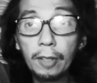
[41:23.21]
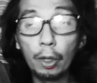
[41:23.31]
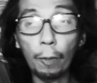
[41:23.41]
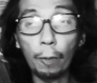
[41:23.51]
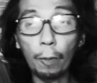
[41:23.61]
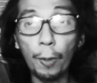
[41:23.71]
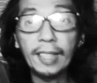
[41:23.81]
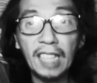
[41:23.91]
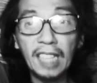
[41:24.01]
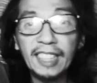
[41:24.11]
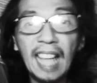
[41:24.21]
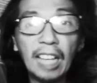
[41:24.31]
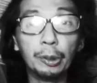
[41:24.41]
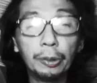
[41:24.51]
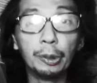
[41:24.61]
your opponent cannot attack
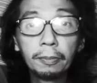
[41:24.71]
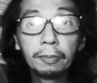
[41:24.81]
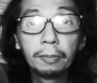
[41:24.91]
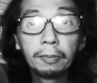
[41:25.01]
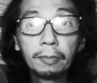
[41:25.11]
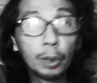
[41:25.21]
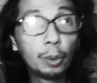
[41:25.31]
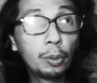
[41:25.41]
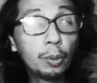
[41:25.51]
you. So,